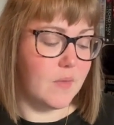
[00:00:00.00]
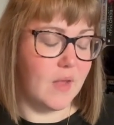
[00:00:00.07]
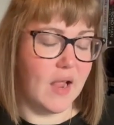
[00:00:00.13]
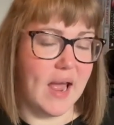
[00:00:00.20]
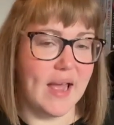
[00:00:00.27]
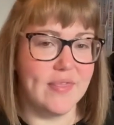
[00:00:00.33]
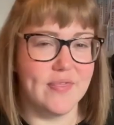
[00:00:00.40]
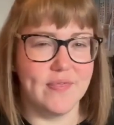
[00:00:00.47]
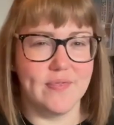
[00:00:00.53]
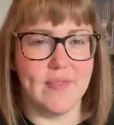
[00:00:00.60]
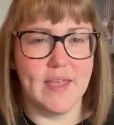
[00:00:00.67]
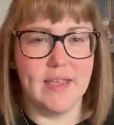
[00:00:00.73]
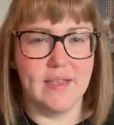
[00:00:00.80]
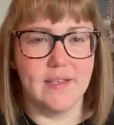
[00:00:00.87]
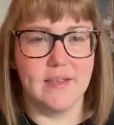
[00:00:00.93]
I
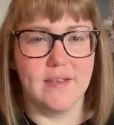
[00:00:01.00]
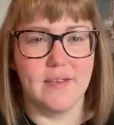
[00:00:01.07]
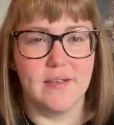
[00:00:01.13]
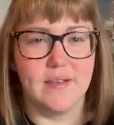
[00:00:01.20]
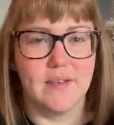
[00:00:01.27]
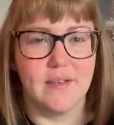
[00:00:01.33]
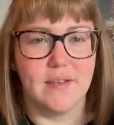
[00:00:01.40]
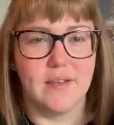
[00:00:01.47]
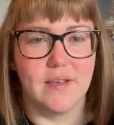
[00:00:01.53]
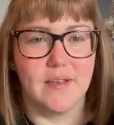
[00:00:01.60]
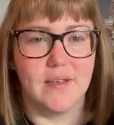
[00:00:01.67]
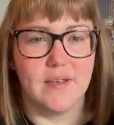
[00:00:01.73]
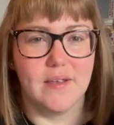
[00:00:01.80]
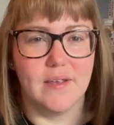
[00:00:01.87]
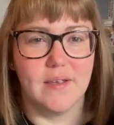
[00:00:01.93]
think
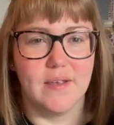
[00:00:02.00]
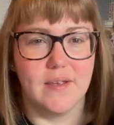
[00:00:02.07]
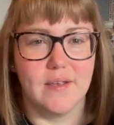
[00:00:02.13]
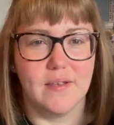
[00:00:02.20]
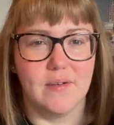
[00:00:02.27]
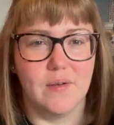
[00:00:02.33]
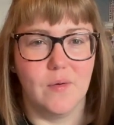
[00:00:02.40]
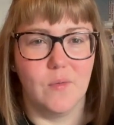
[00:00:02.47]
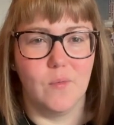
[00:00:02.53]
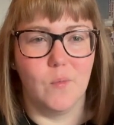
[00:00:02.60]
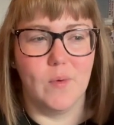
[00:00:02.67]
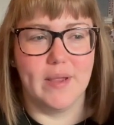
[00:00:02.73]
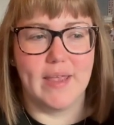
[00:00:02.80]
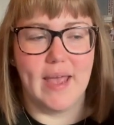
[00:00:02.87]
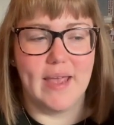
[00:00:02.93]

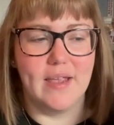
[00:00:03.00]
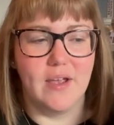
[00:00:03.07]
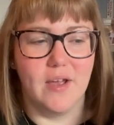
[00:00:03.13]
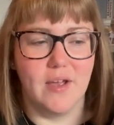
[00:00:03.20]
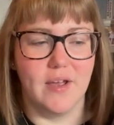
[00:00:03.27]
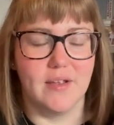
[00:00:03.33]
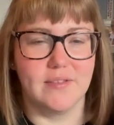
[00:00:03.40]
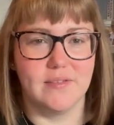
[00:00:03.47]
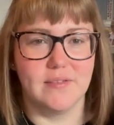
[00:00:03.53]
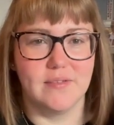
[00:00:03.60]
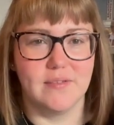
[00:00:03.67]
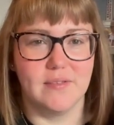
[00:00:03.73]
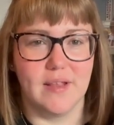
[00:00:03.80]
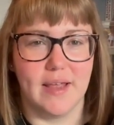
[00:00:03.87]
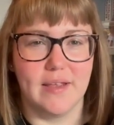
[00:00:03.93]
we're getting her,
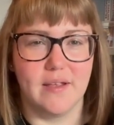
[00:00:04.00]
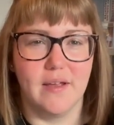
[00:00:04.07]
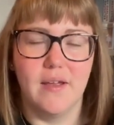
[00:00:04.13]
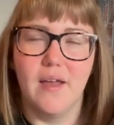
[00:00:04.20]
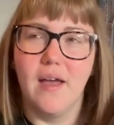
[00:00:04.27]
like,